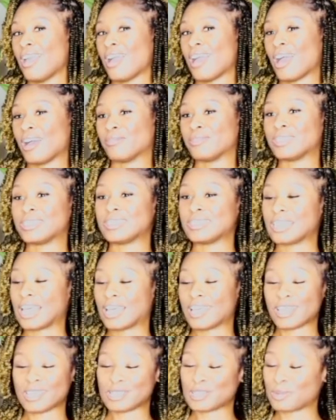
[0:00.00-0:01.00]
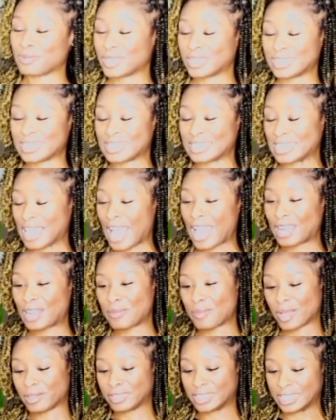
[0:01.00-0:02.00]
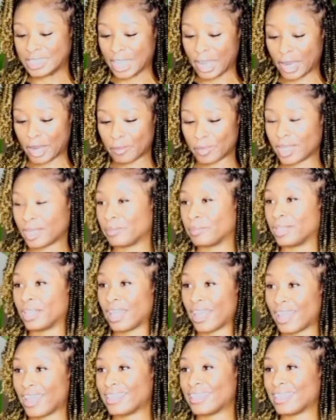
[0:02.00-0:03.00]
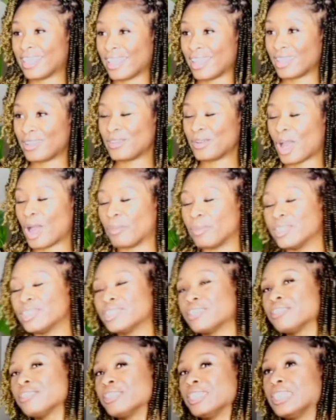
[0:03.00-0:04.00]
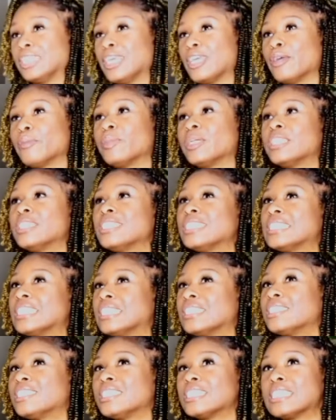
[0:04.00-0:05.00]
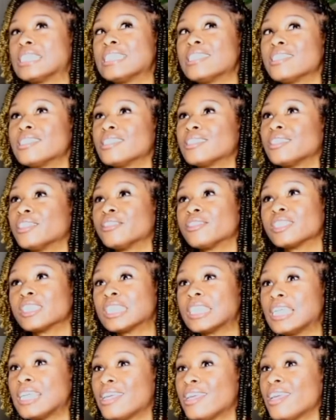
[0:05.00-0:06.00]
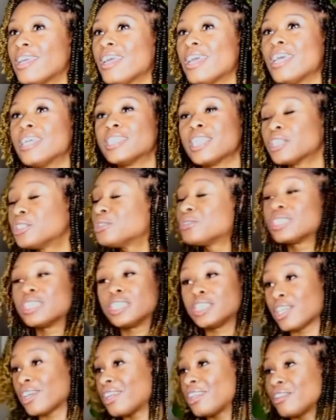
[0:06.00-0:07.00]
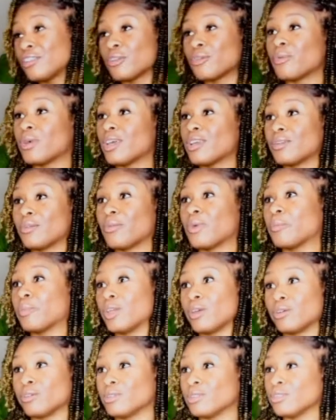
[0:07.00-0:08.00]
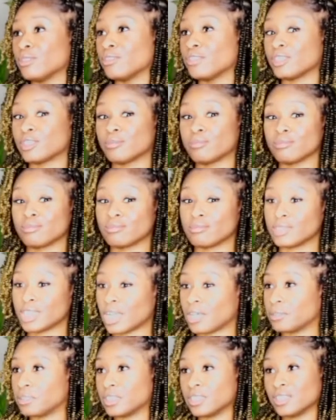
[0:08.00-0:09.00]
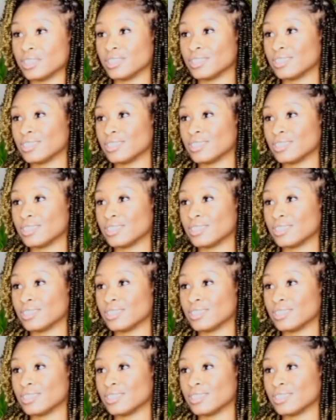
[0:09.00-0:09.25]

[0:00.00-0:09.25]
I had so much anxiety about sharing, but I'm glad that I pushed through and did. But it's just literally takes you on a journey through what women go through from childhood.